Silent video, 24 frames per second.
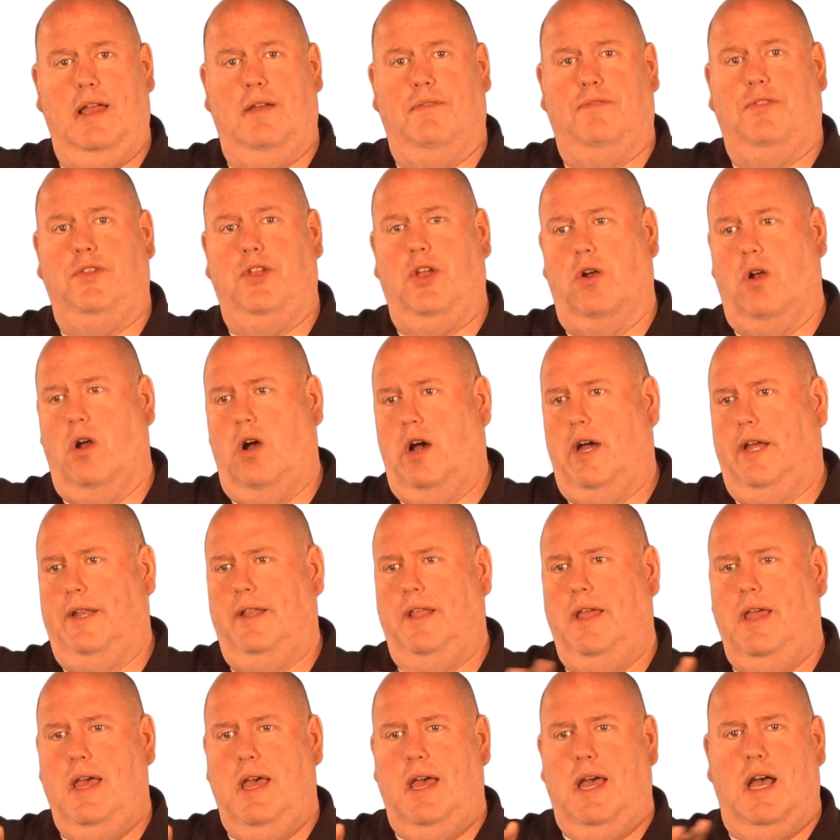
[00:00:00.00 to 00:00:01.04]
If you're
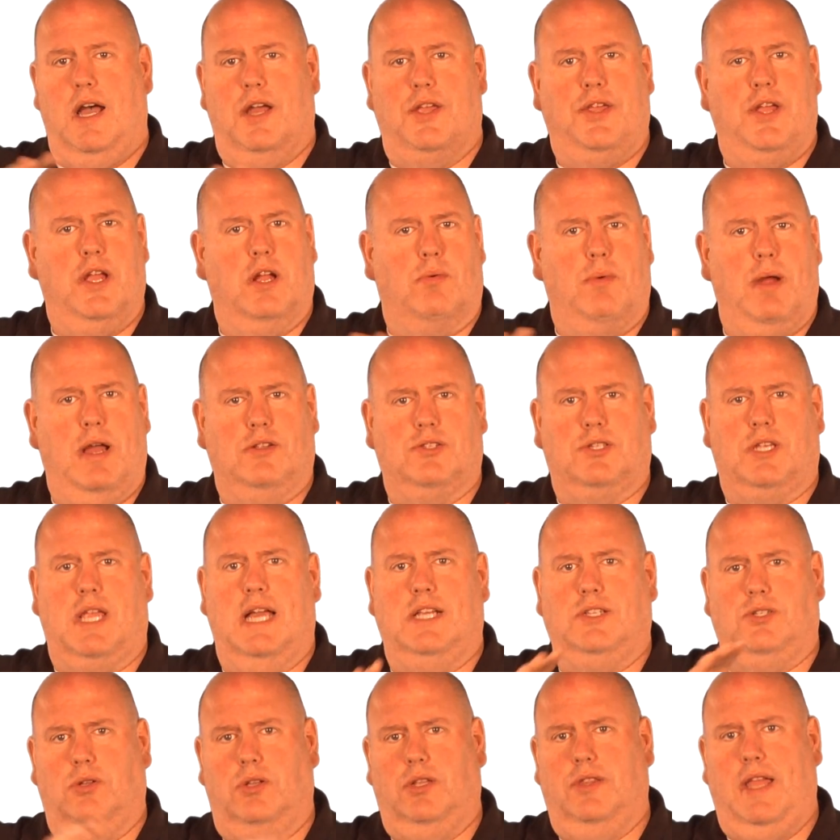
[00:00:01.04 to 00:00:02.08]
on a year-round
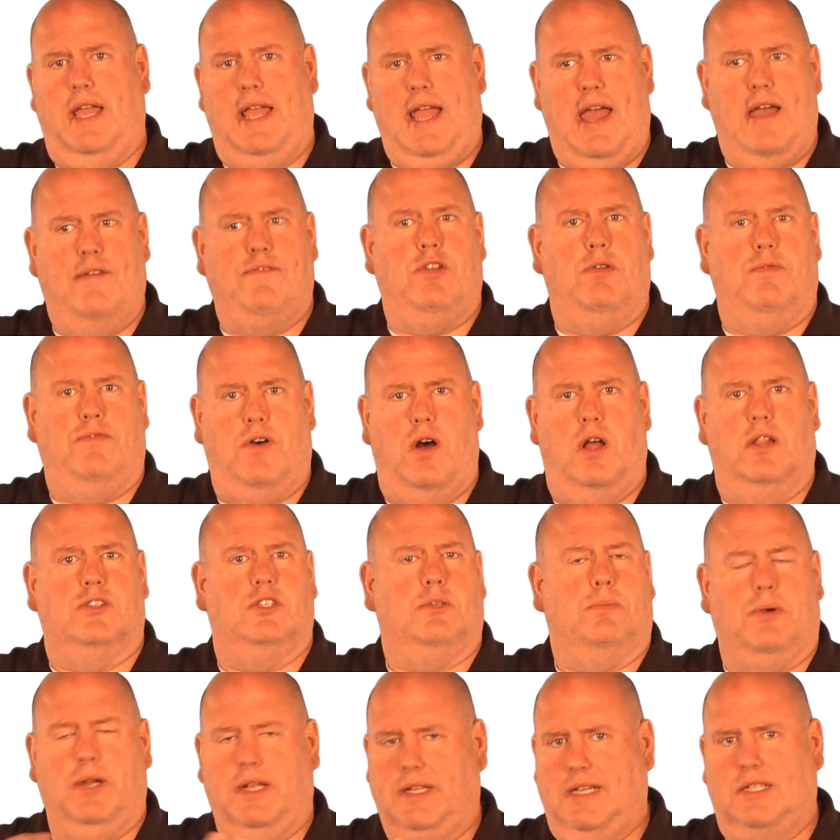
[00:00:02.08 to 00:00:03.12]
schedule, they have you fall and
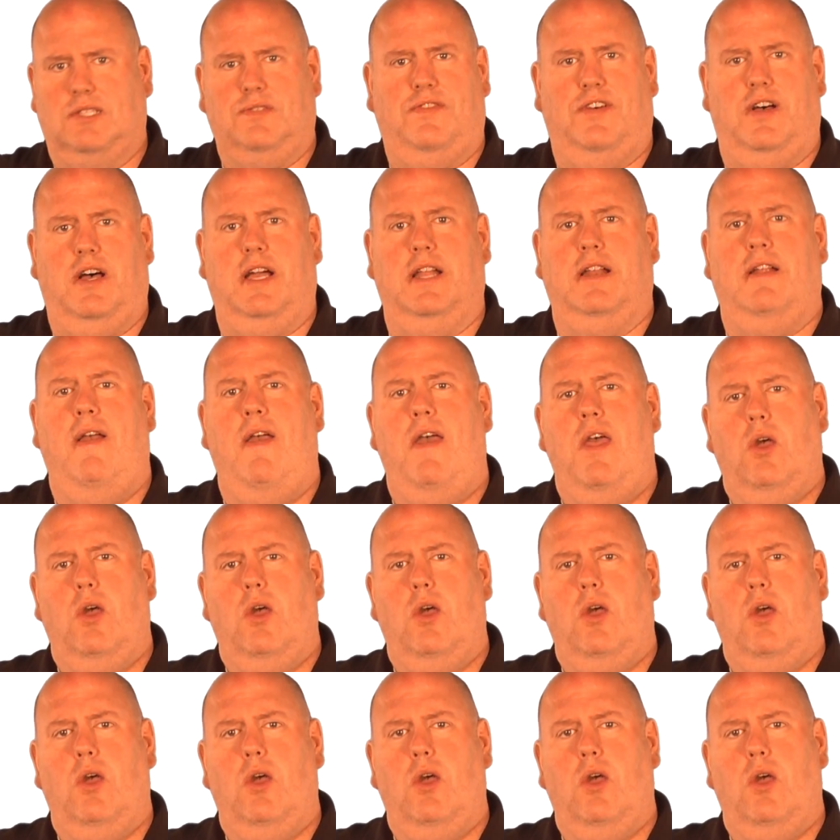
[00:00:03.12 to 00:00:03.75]
spring, that's fine.